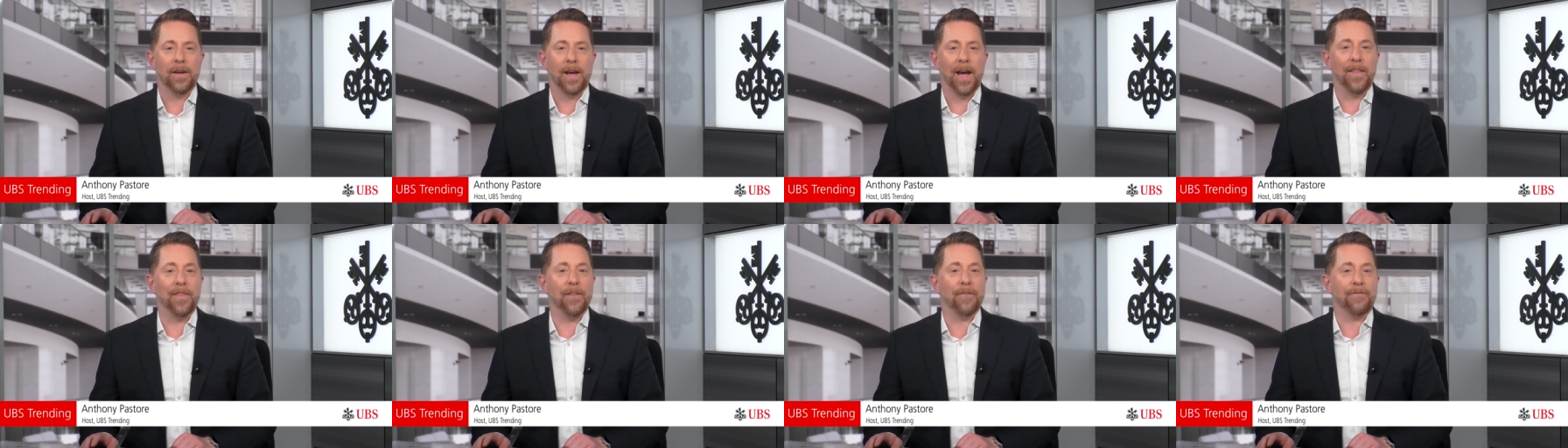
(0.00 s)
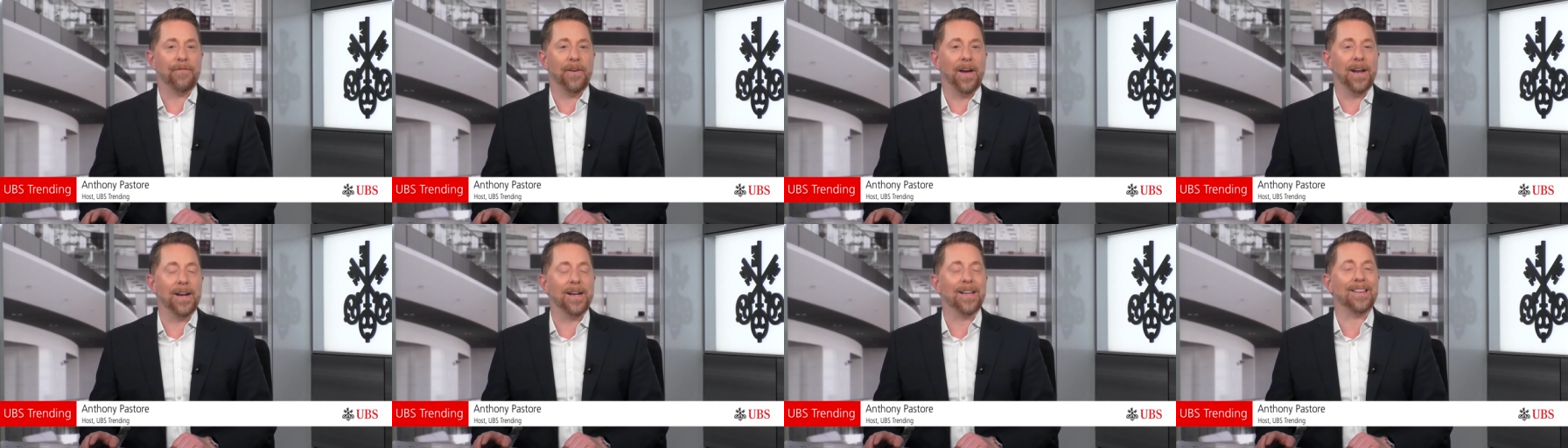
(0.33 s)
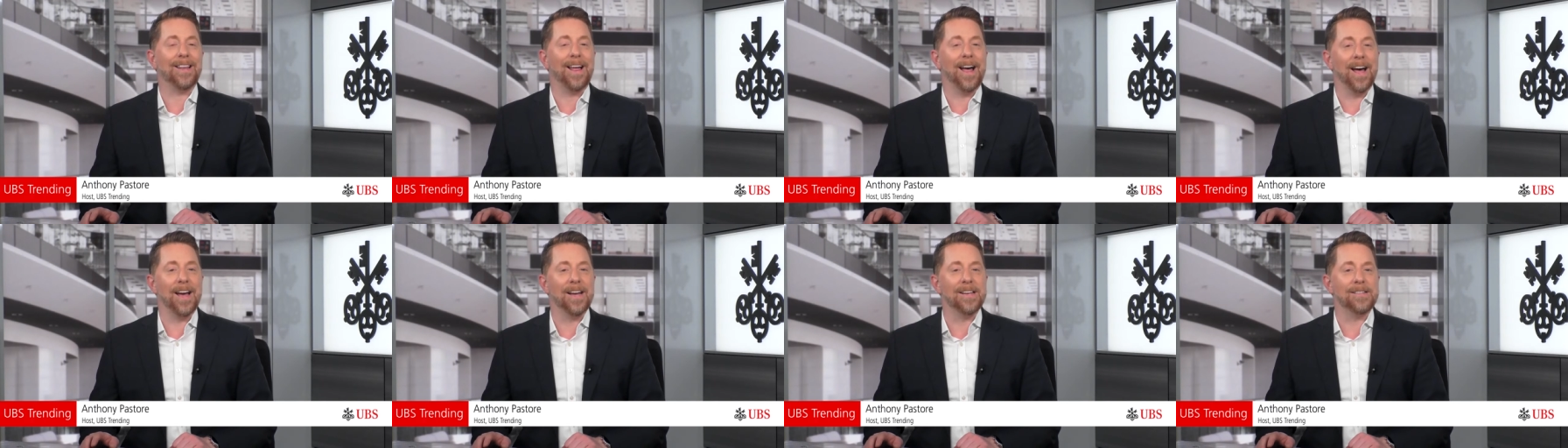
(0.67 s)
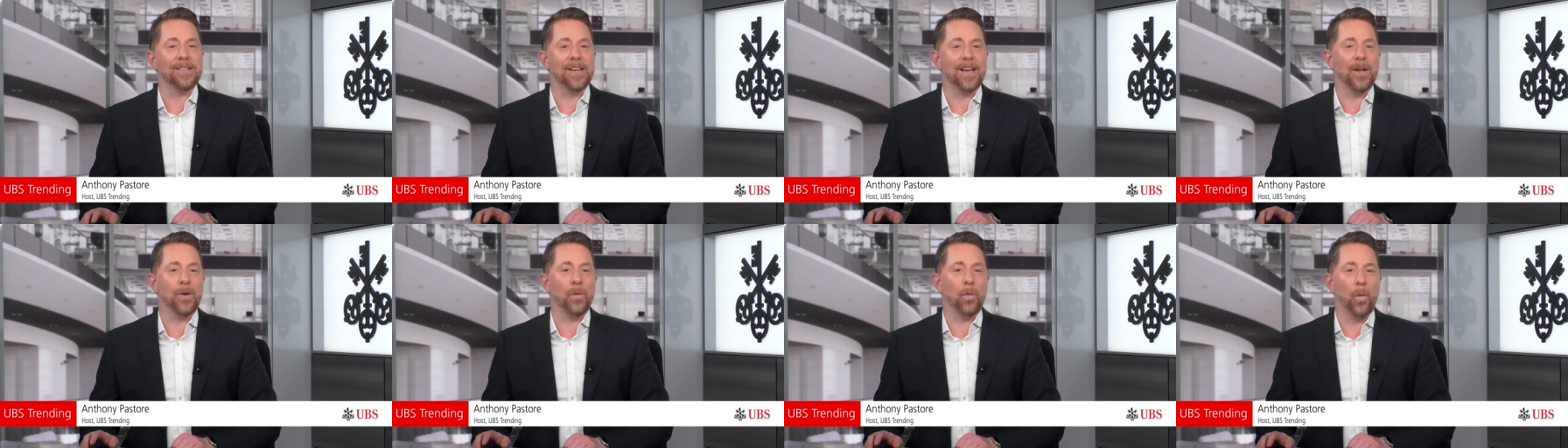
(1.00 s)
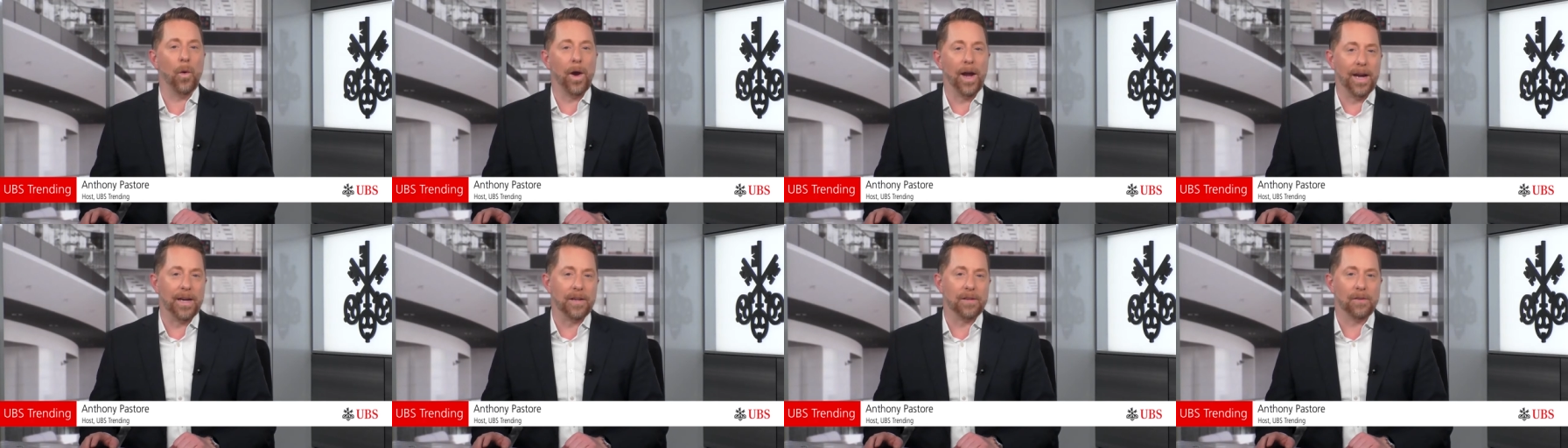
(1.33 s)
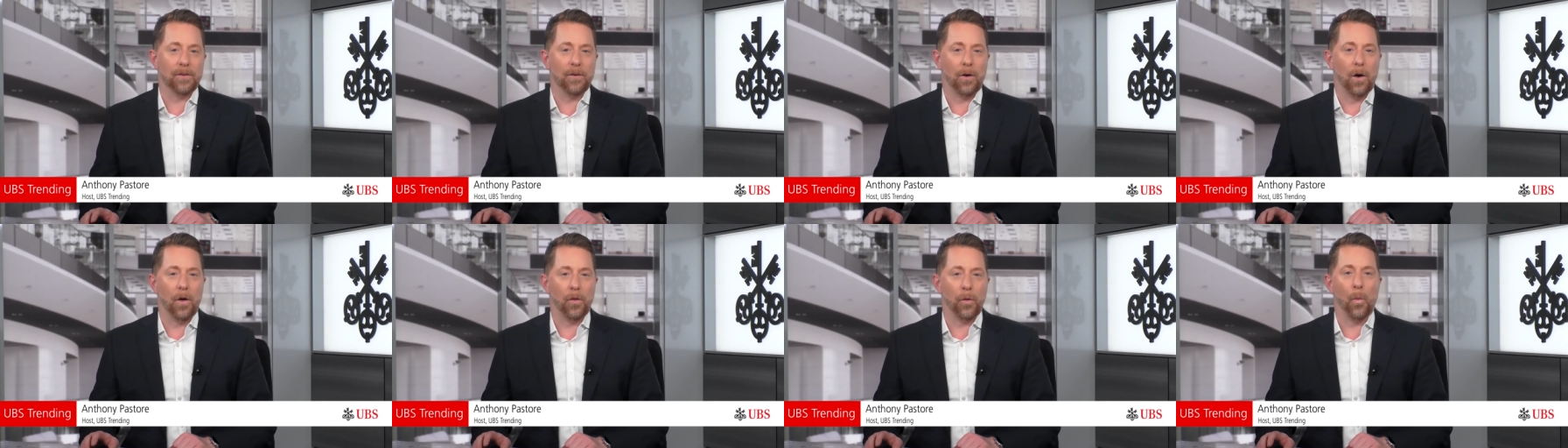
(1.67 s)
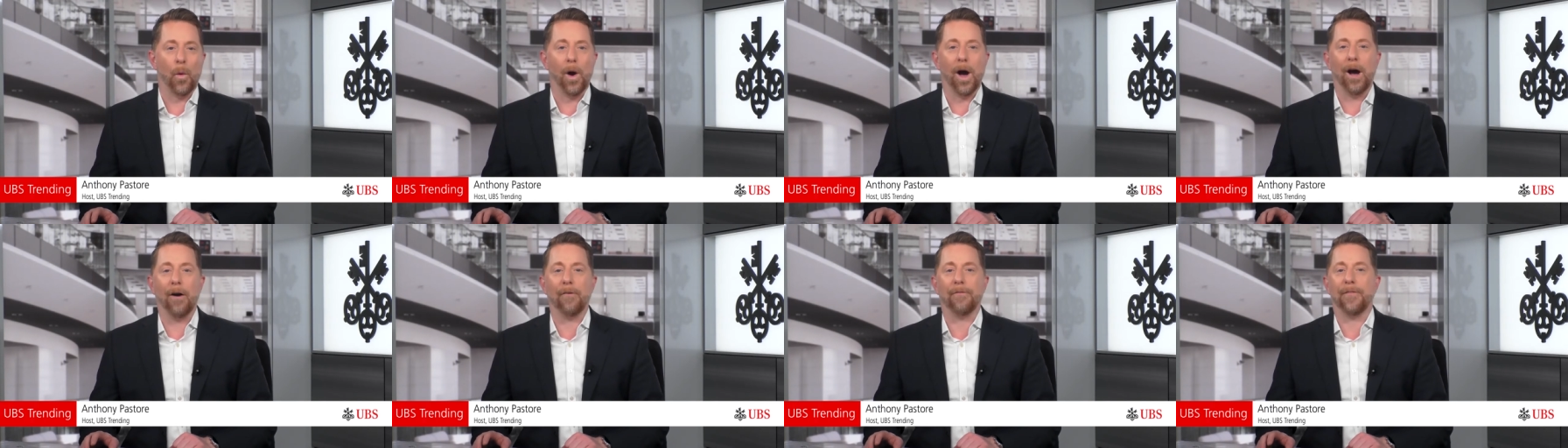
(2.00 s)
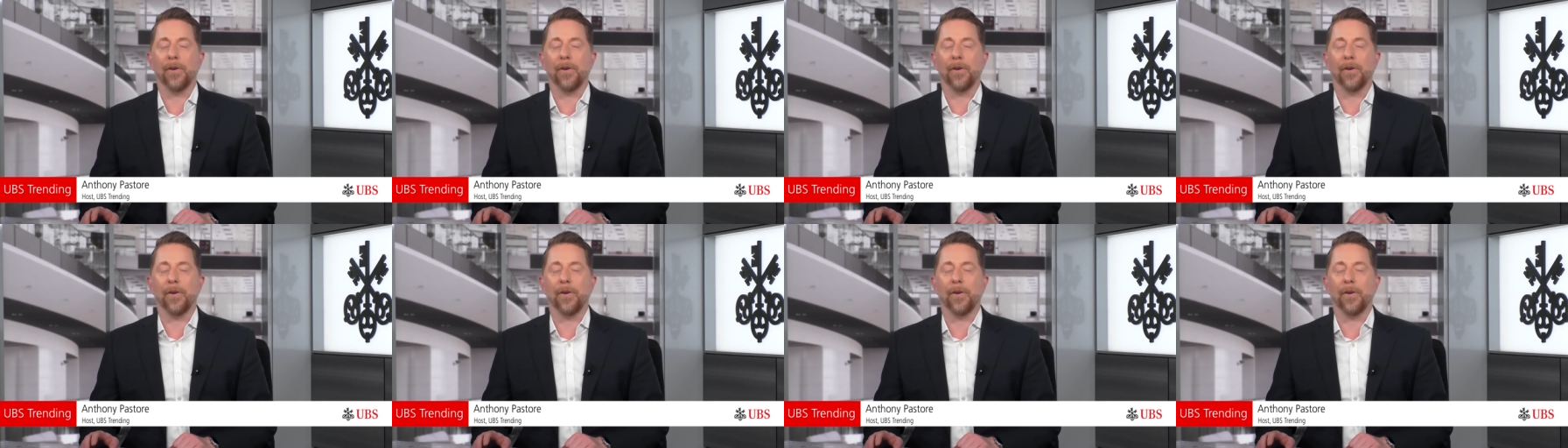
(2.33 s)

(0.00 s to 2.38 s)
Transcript: and the Fed lies in wait, all the while